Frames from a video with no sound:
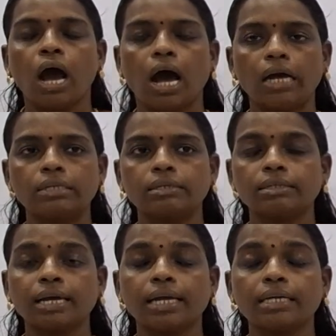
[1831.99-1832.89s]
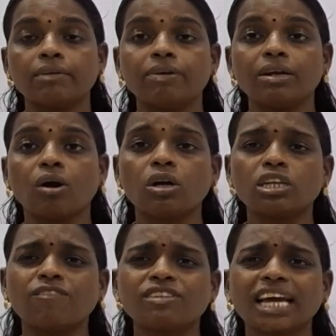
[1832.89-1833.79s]
and they given
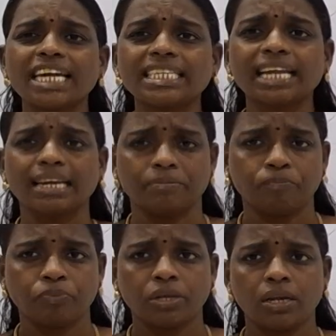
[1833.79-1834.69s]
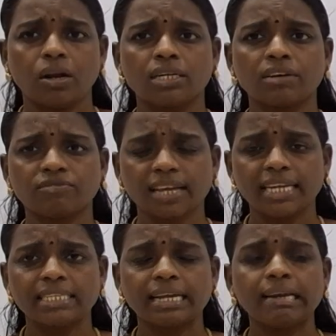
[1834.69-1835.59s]
lot of title
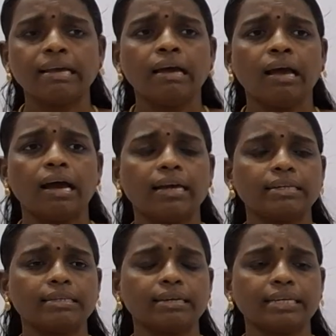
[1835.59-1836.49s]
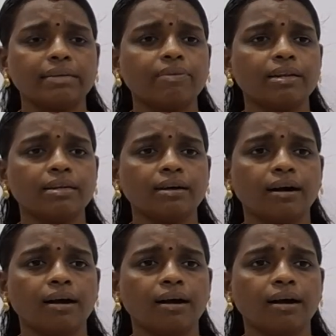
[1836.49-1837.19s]
and even